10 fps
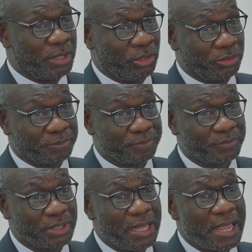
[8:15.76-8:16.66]
million.
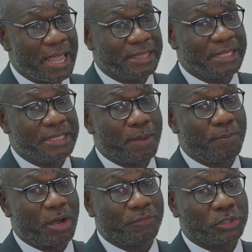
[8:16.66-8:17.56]
And the
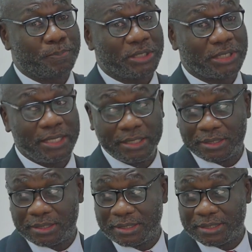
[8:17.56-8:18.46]
number of
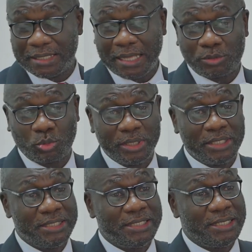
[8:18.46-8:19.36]
specialists that we
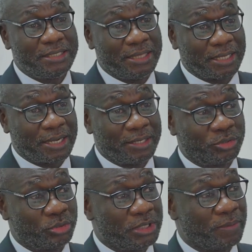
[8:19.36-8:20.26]
need in the
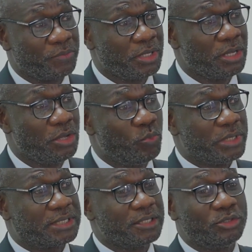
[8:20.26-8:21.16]
country,
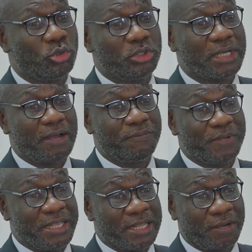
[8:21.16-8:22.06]
we still don't
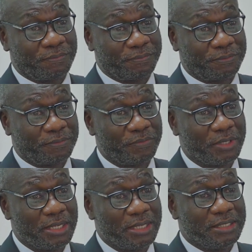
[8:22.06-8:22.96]
have enough
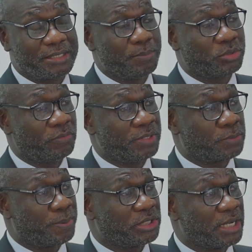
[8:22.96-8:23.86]
in terms of the
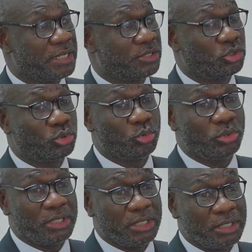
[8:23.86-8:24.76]
specialists
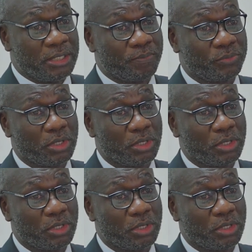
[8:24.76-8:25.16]
to the